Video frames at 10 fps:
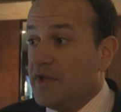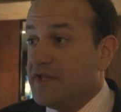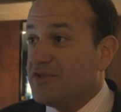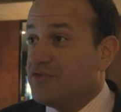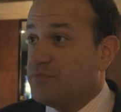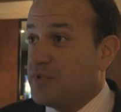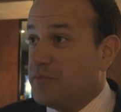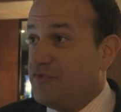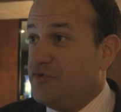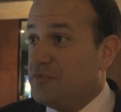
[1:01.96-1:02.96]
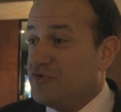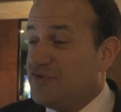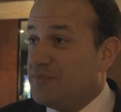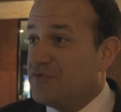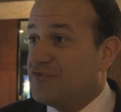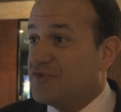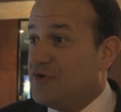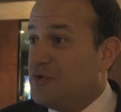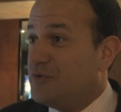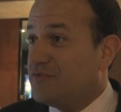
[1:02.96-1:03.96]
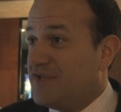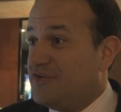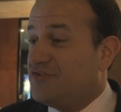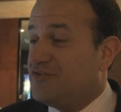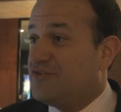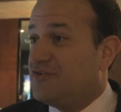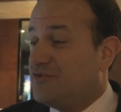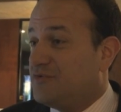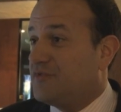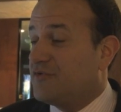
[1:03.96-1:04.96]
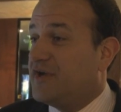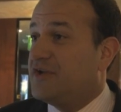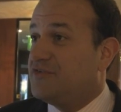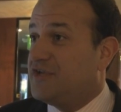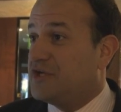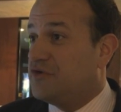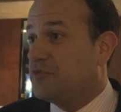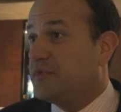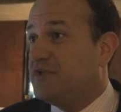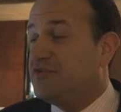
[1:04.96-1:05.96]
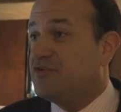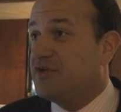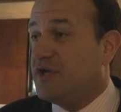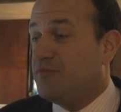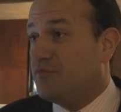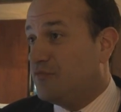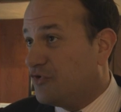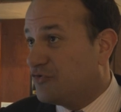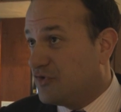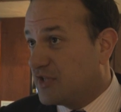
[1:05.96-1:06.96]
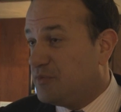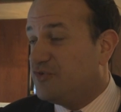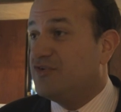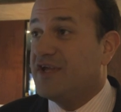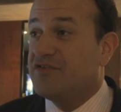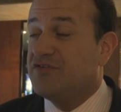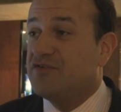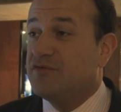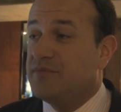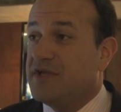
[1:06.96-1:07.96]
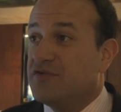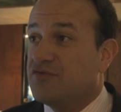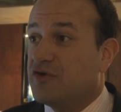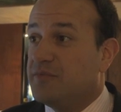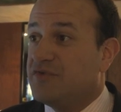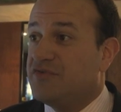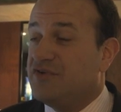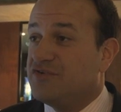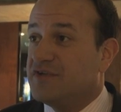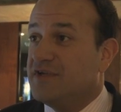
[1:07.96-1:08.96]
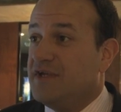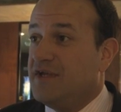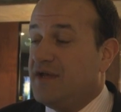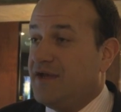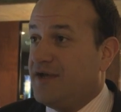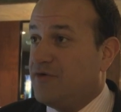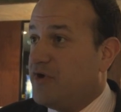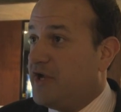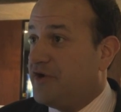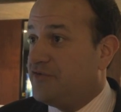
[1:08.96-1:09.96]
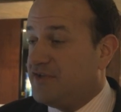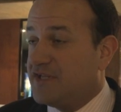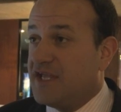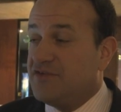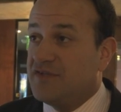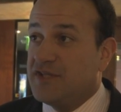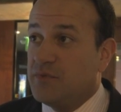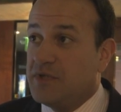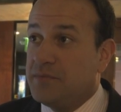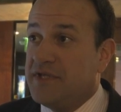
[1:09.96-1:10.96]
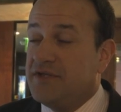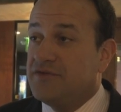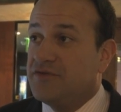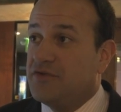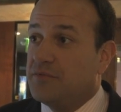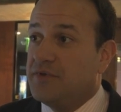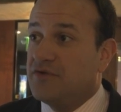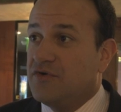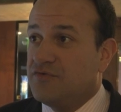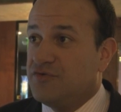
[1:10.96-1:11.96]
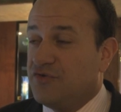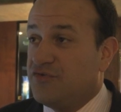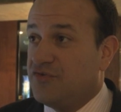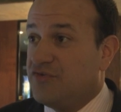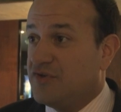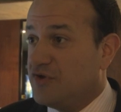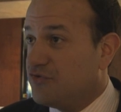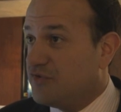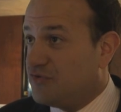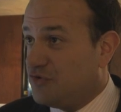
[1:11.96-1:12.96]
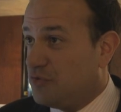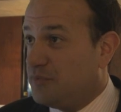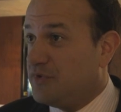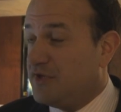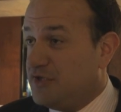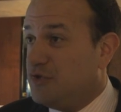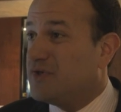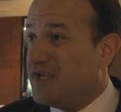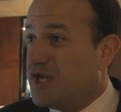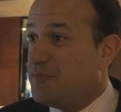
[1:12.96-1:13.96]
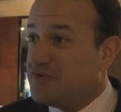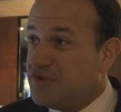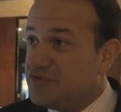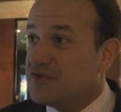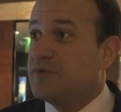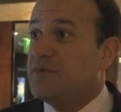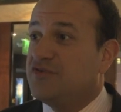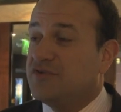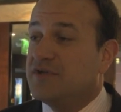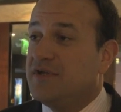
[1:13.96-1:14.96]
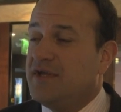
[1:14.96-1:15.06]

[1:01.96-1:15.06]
Well, I think there's probably a few more chapters to go in relation to the Ryanair takeover bid. Um, first of all, the Commission hasn't made its formal decision. Uh, Ryanair has indicated that they will appeal to the European Court of Justice, and also there's a, Europe a UK Competition Commission